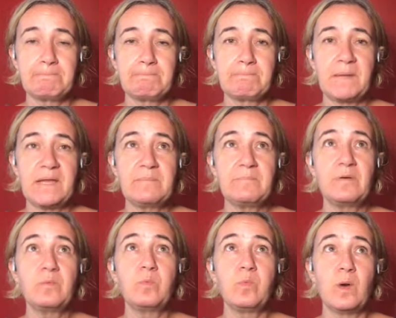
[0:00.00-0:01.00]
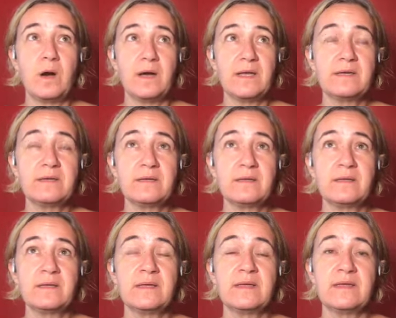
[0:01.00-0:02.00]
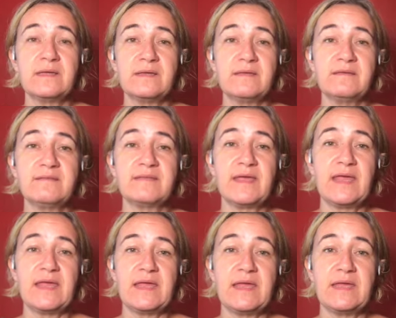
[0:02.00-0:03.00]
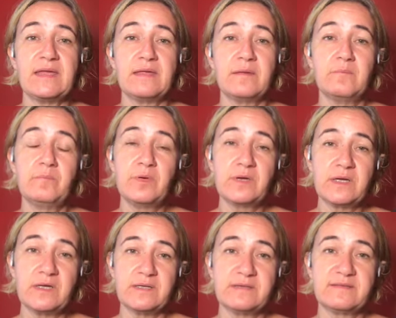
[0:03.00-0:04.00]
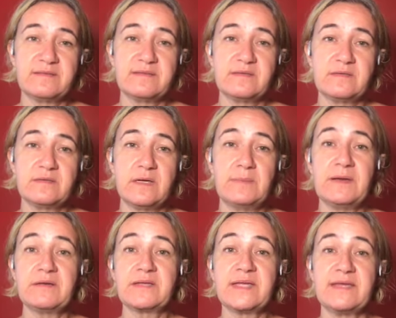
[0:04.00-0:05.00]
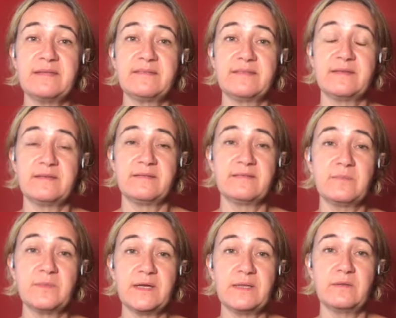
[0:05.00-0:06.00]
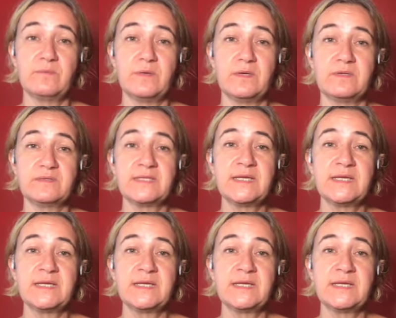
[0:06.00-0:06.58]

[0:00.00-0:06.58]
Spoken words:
Paper 1 is a booklet about a case study somewhere in the world.